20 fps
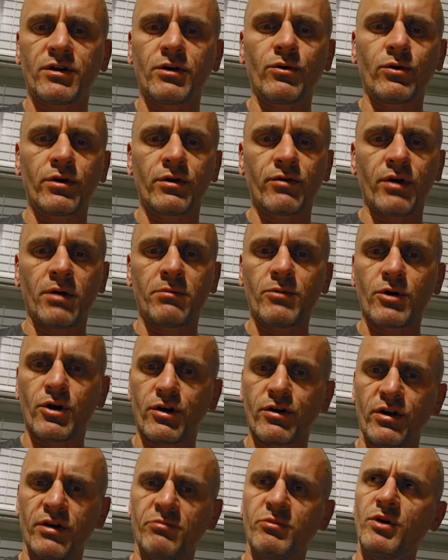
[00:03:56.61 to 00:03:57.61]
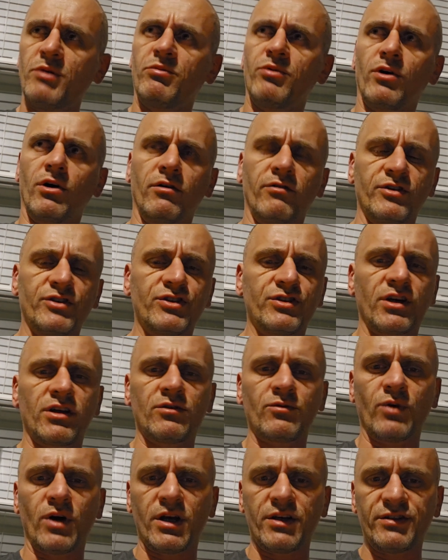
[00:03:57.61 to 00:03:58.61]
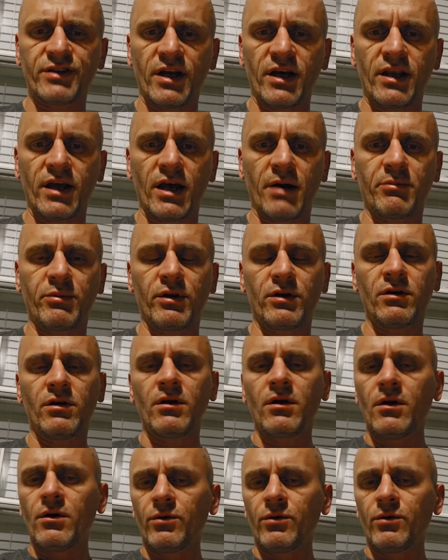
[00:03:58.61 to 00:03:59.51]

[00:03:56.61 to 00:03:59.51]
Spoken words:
They're going around murdering people all of a sudden. Why is that happening?